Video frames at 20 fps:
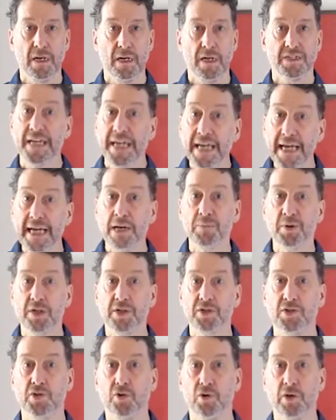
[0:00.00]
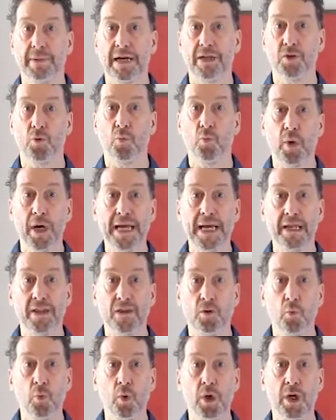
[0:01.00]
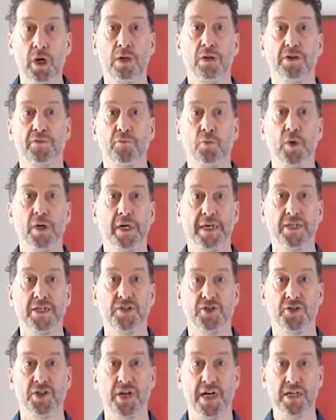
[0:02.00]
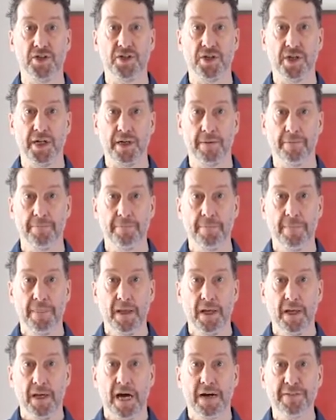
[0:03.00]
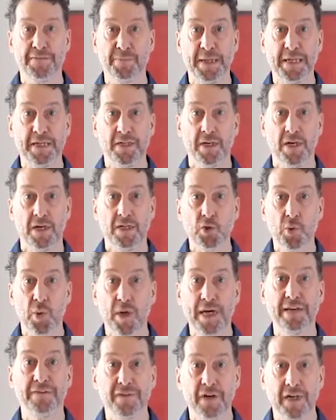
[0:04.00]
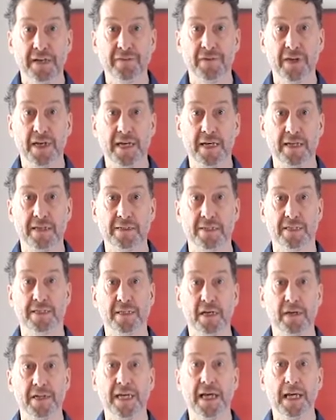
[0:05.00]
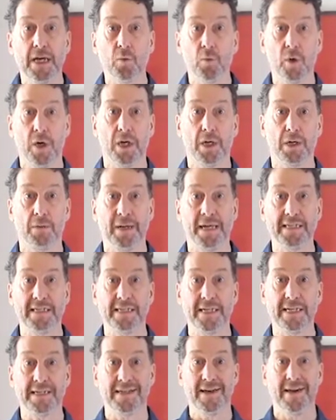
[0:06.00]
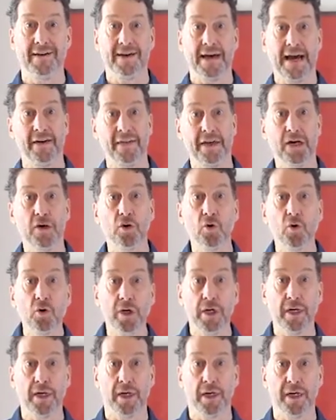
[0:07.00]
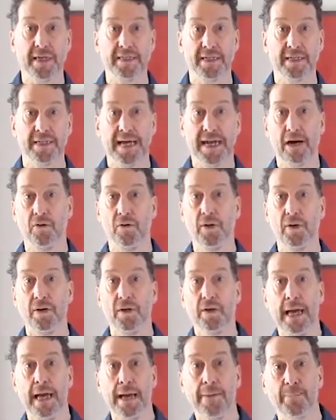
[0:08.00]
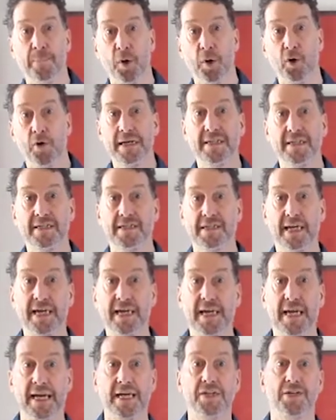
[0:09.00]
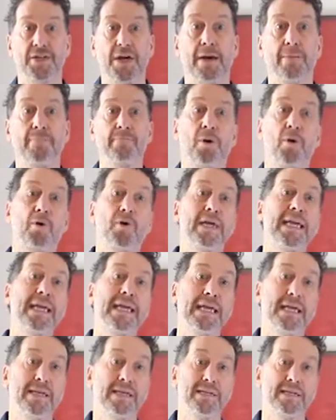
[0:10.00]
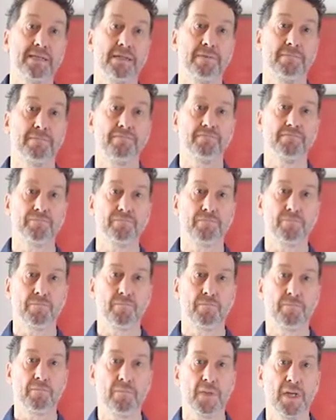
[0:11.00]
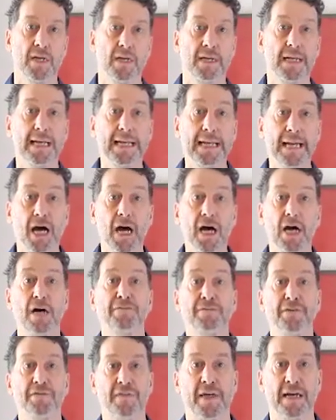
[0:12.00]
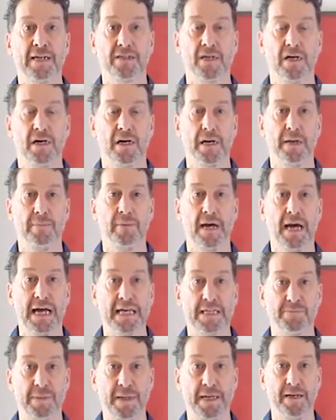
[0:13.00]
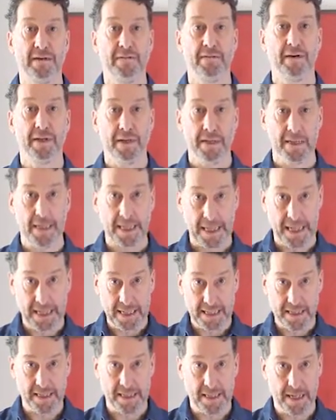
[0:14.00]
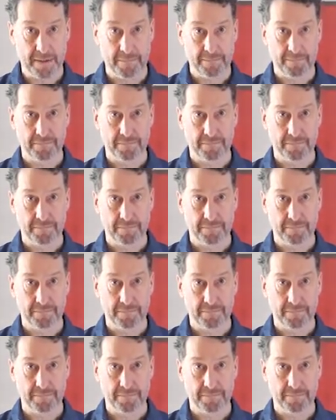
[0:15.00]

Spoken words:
Today I'm going to talk about the way the world of work is changing. I've spent 25 years studying workplaces, how they're organised and how employers engage employees. Nearly half of that time has been in India.